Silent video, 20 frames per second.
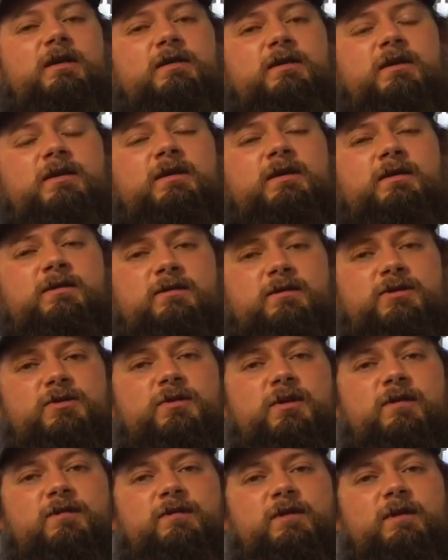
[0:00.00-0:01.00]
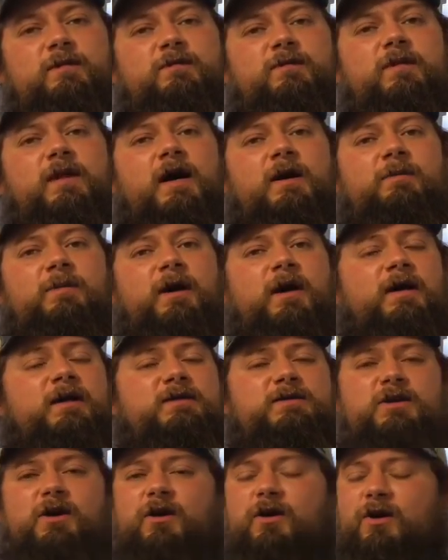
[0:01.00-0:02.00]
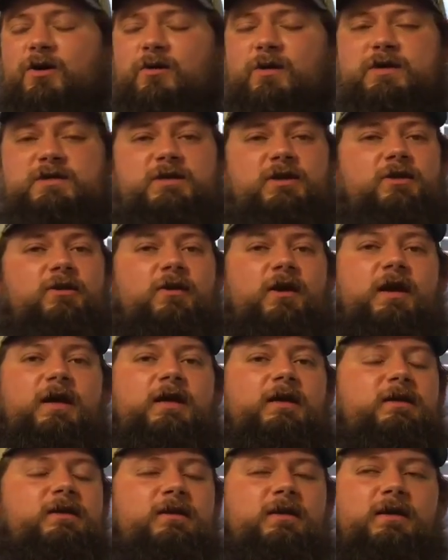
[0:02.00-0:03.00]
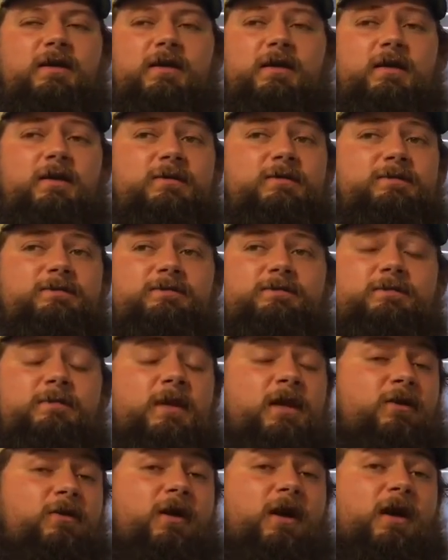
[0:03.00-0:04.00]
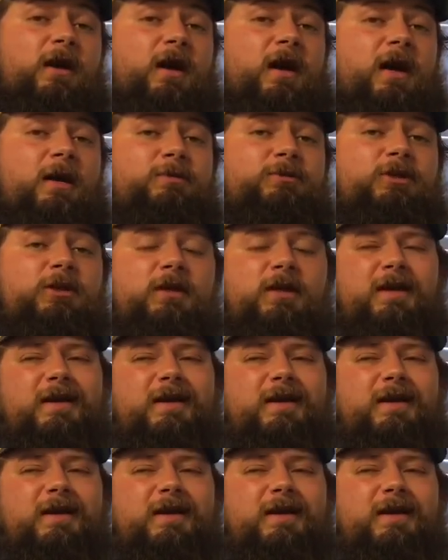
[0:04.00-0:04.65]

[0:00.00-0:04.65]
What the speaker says: then doing a flip-flop hike's always a great option.